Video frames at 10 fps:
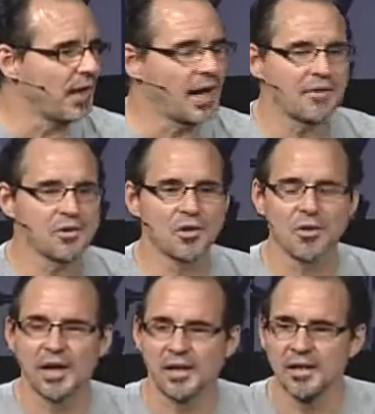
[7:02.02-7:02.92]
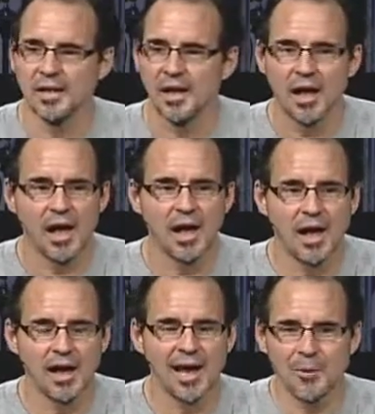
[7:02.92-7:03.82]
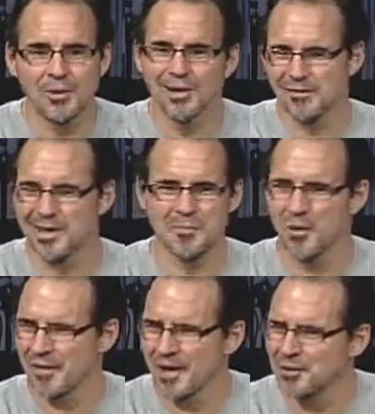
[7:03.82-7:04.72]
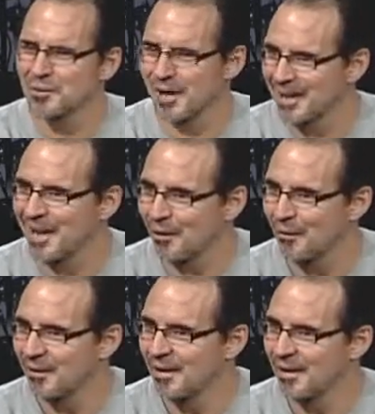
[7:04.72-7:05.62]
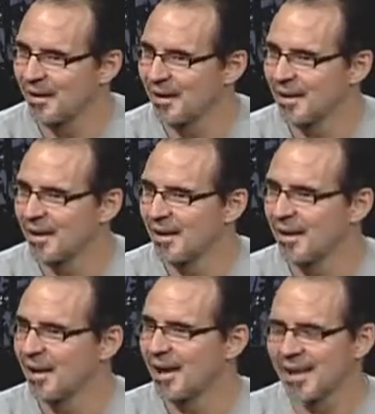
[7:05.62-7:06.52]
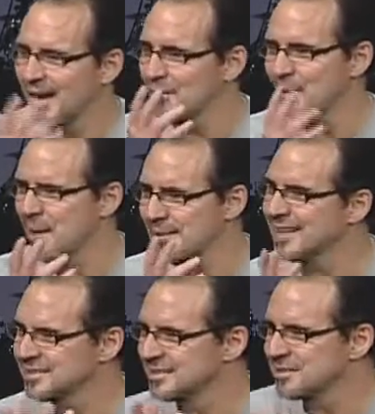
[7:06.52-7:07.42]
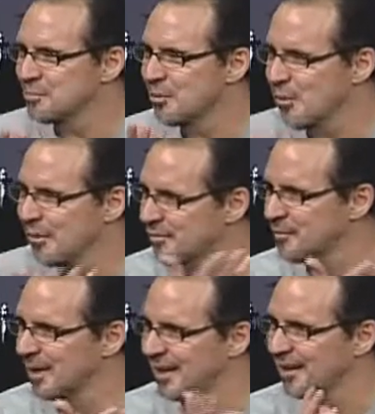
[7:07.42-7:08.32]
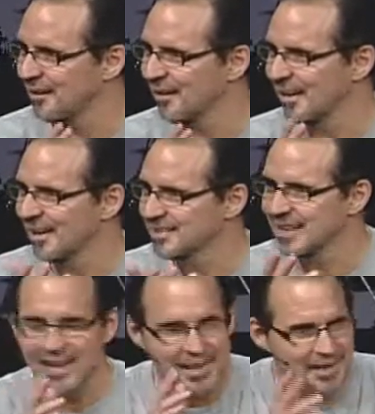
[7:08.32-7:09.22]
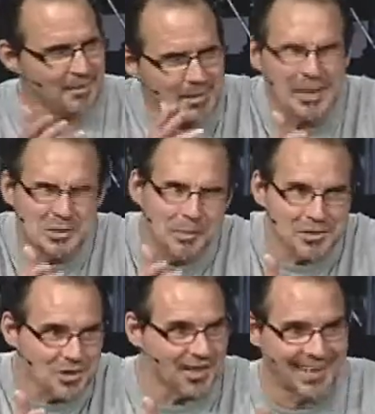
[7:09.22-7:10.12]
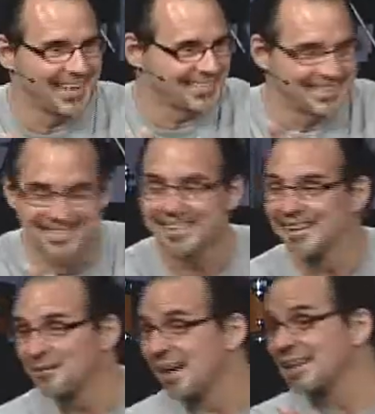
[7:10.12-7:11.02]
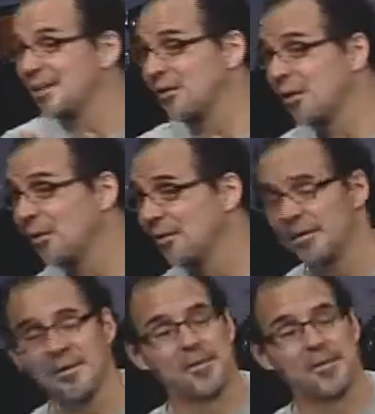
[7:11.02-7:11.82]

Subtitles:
that I ever created, I wouldn't love you any more than I do right now. And I don't know why, but that's just an important one for me to hear. It's like, am I special? I guess that's what I need to know.